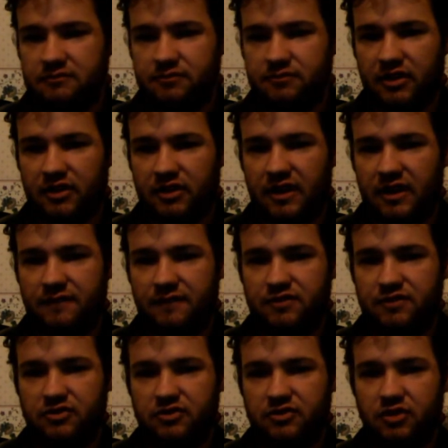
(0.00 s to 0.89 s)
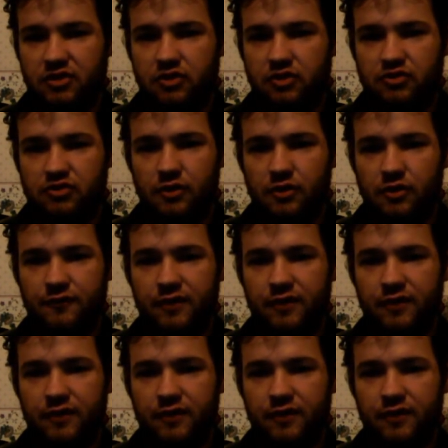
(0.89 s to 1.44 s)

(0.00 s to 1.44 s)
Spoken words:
believed no true